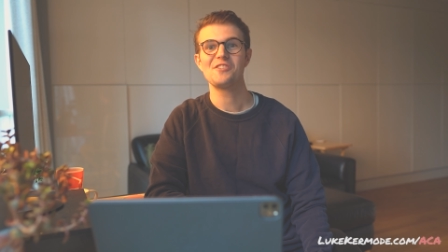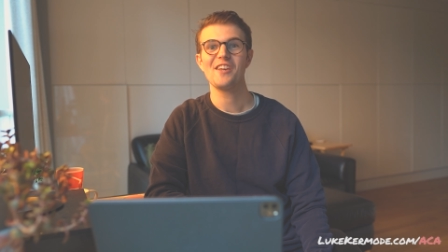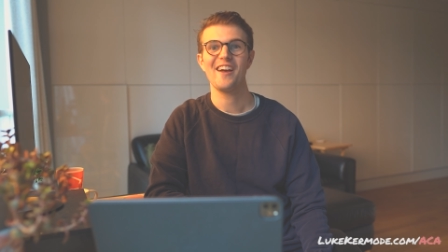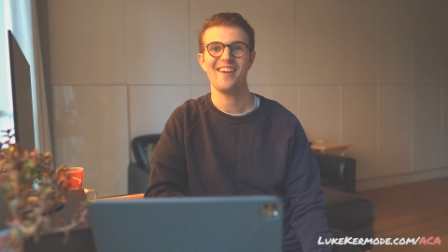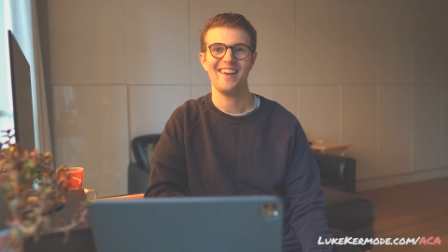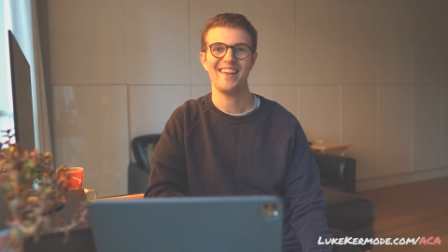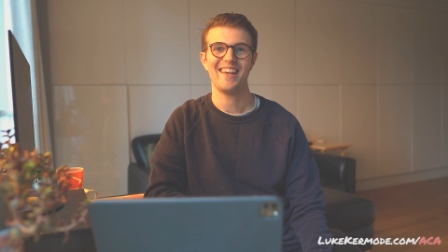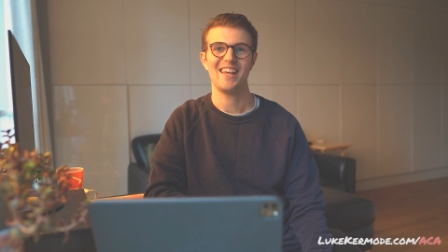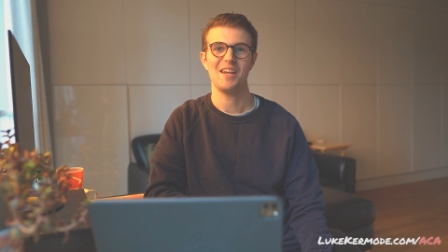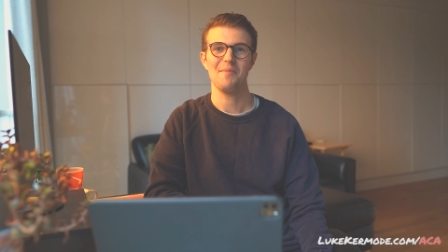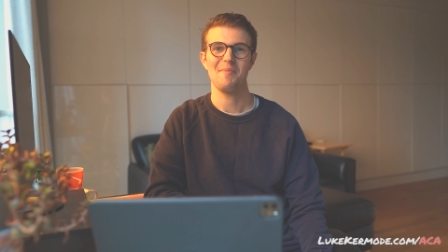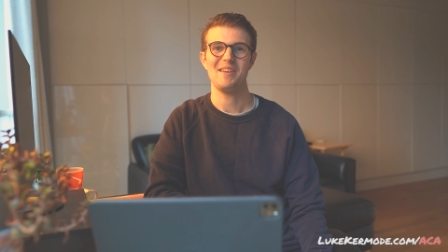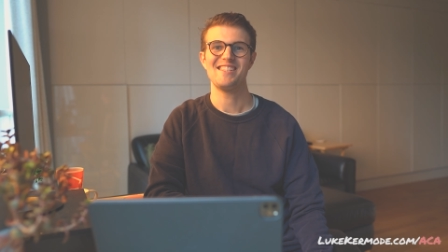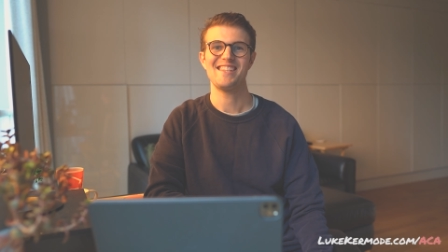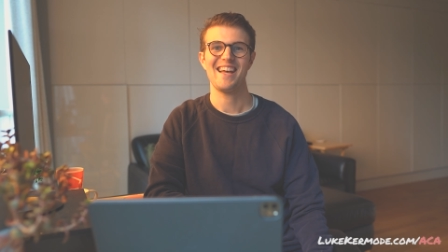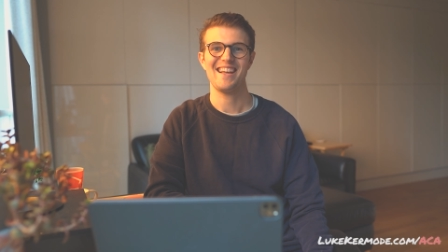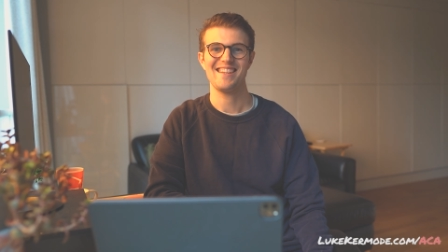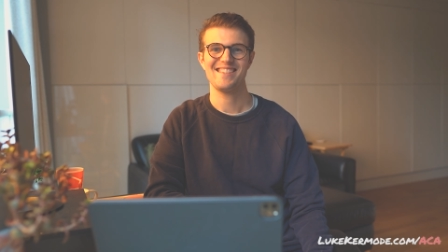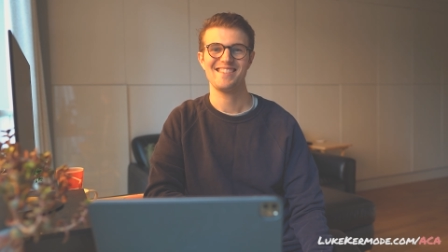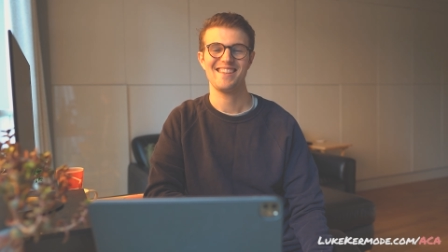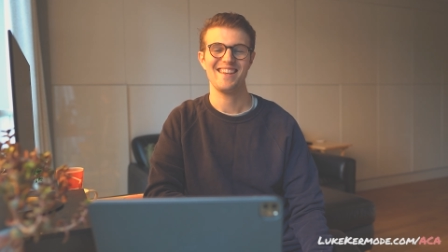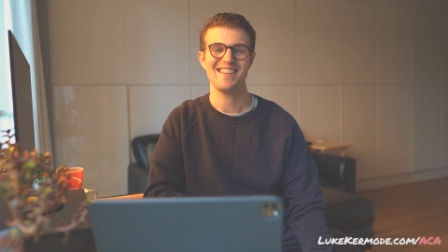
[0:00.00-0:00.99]
certainly going to be
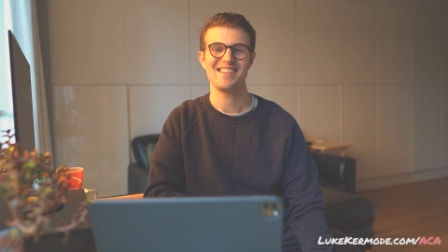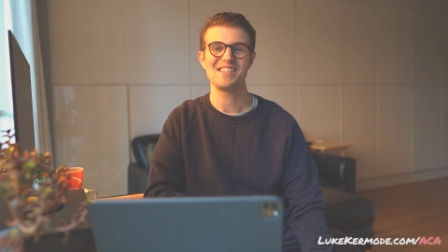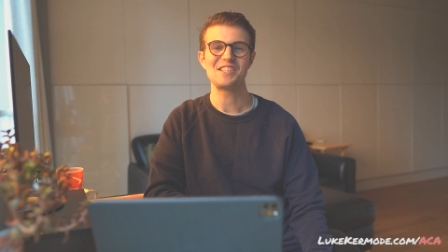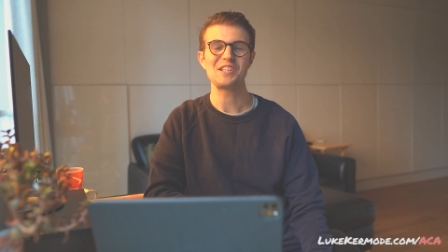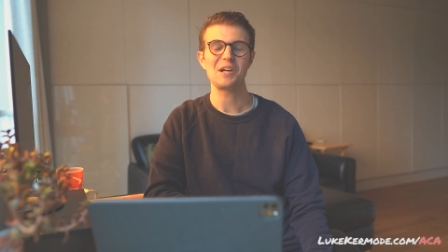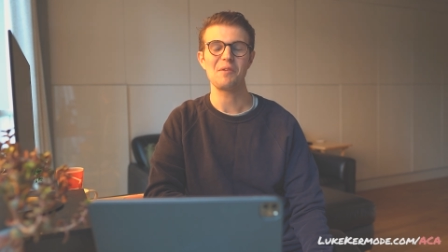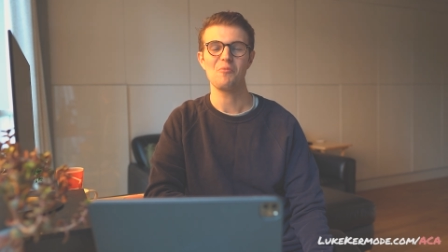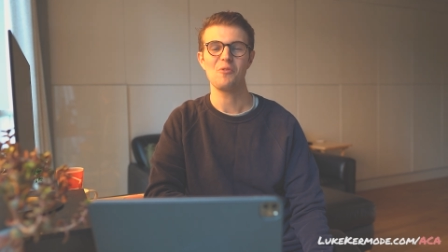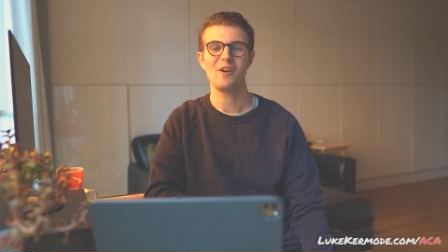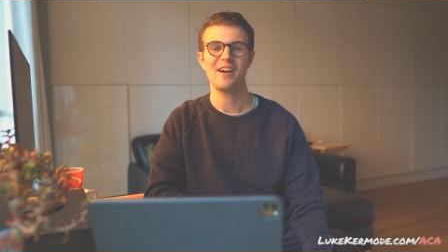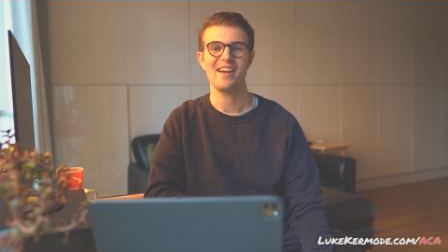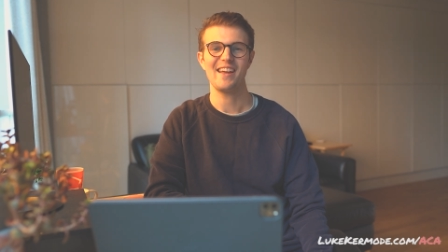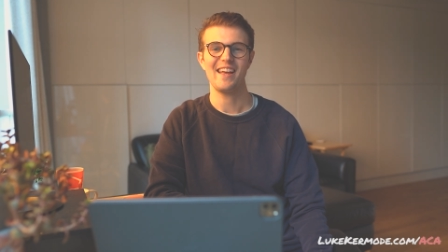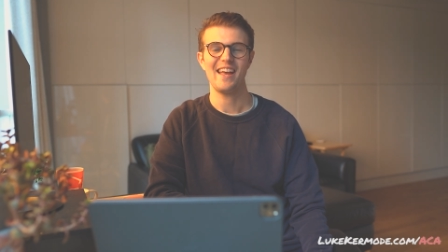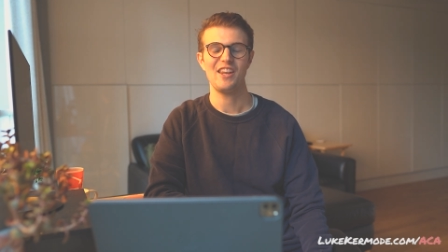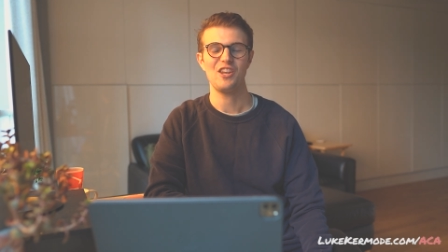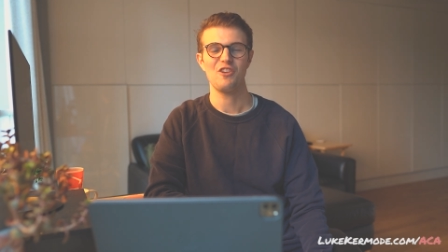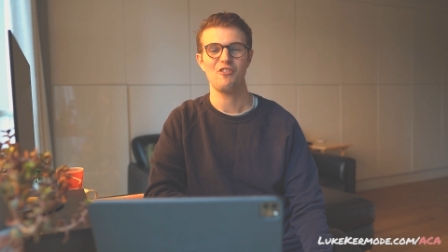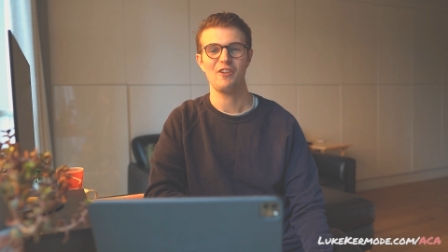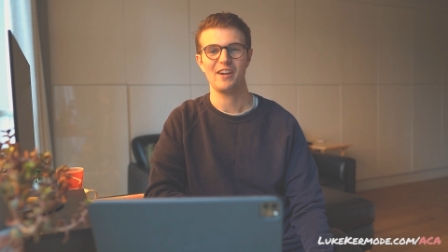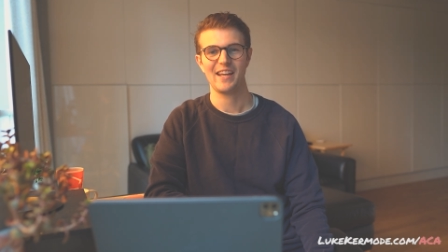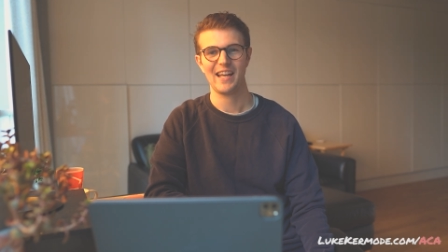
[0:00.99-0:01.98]
tested in some way
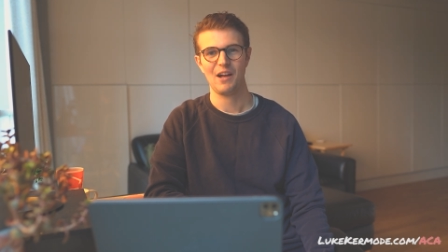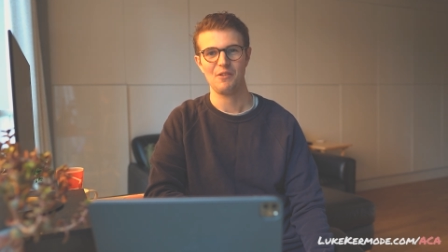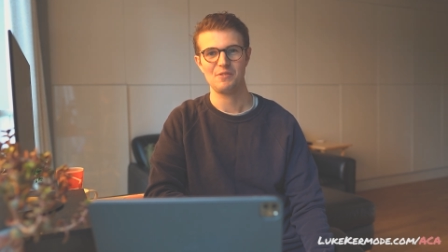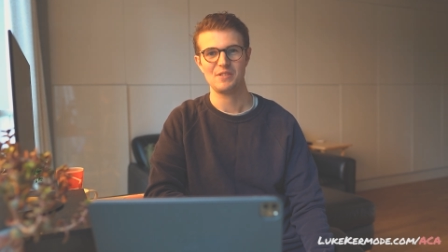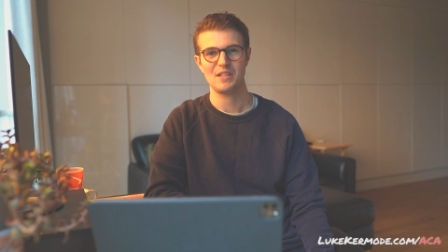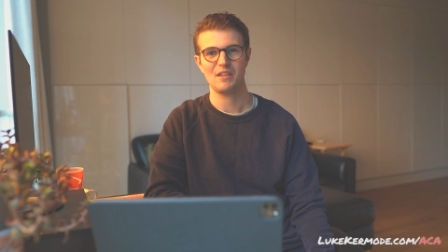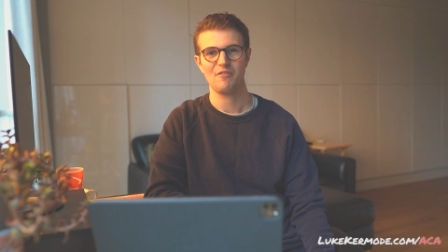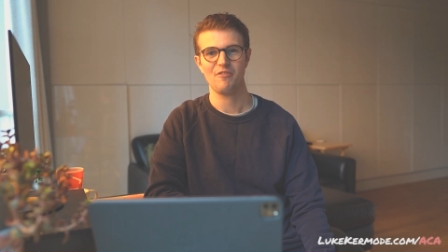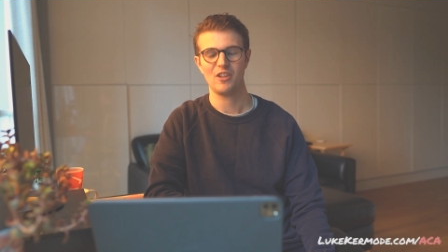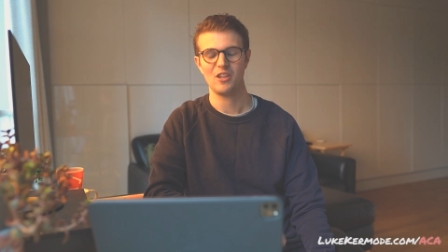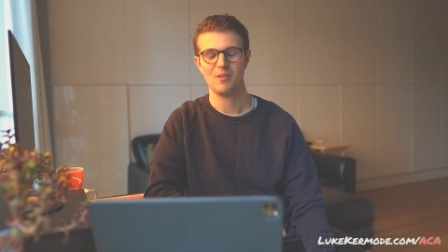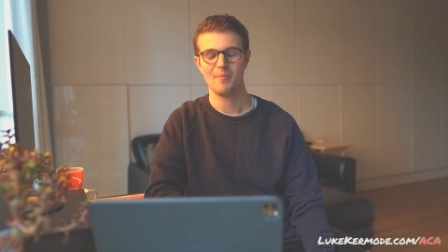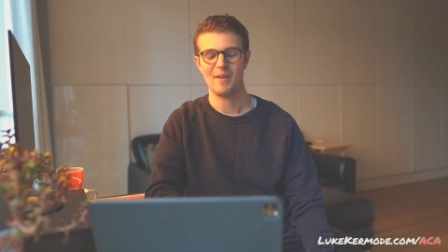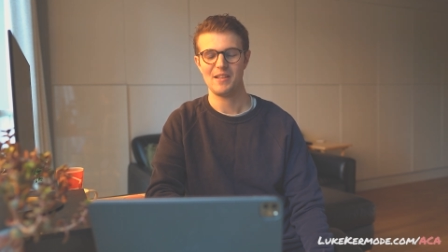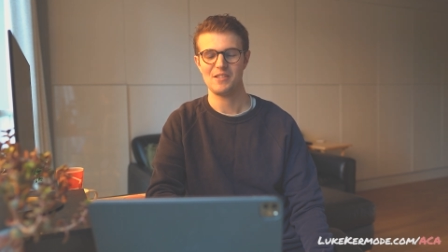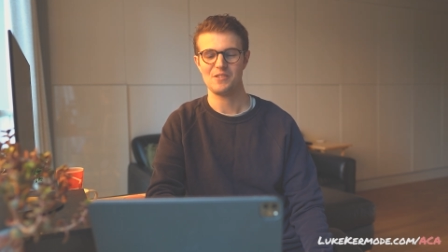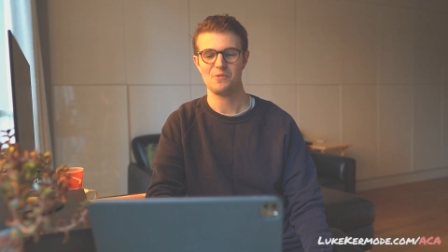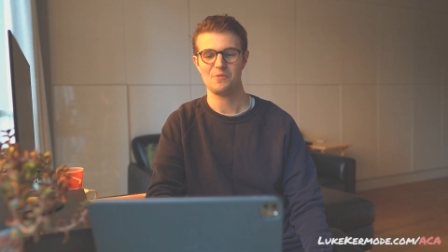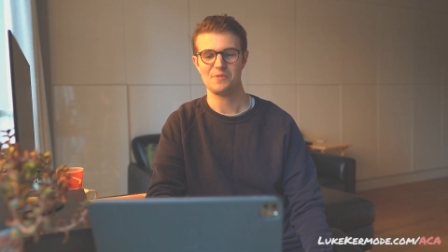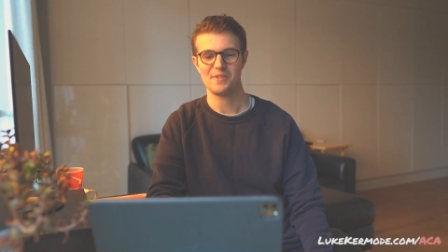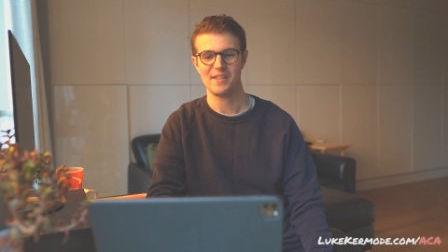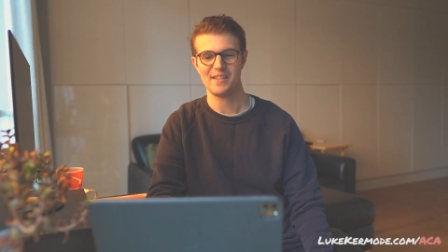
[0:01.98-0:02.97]
in your accounting
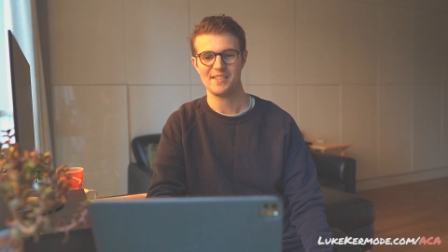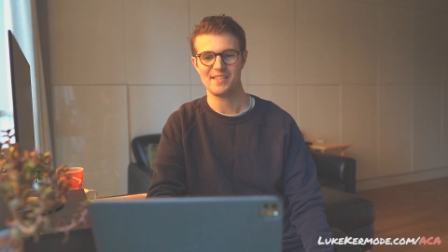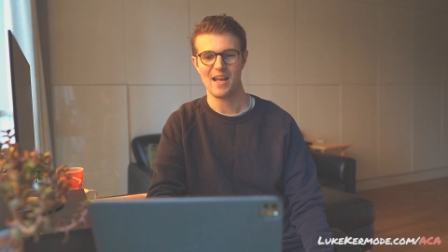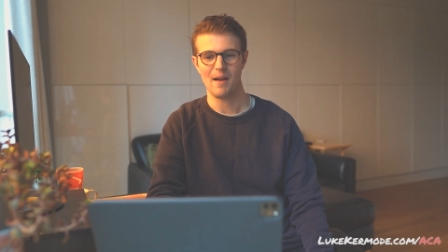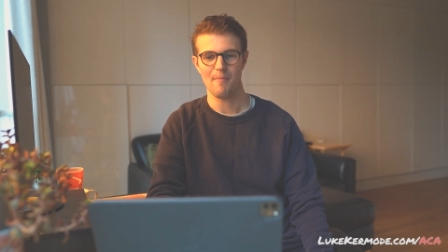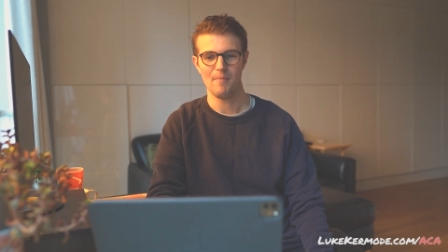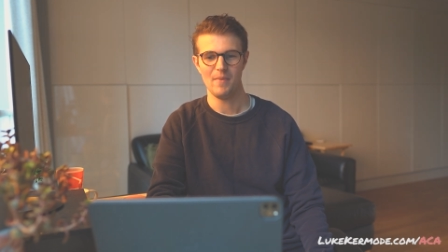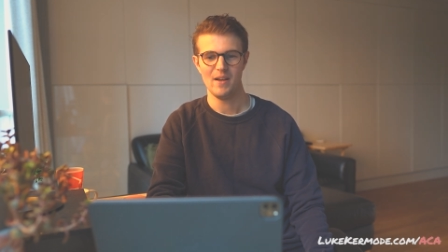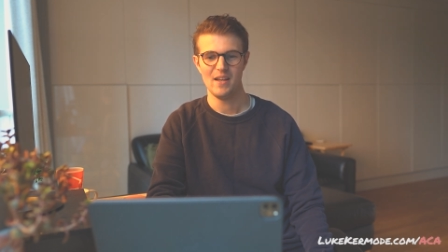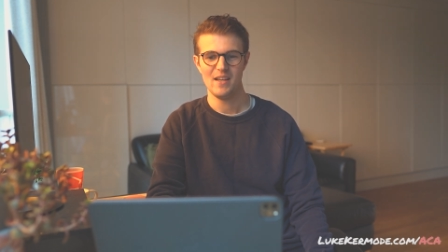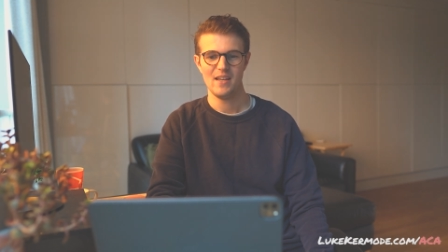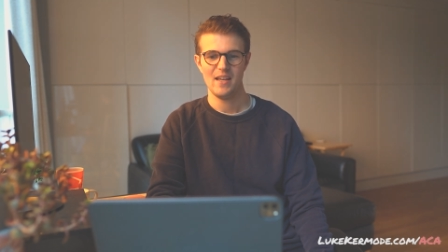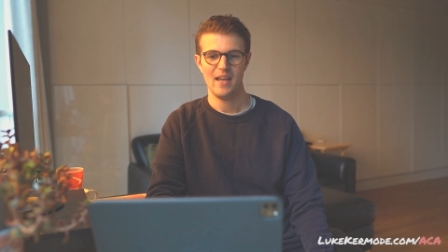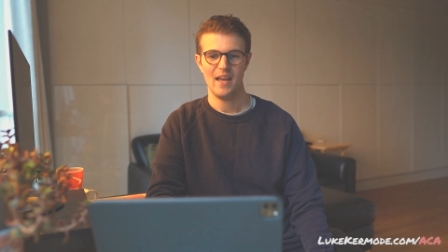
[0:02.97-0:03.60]
fundamentals exam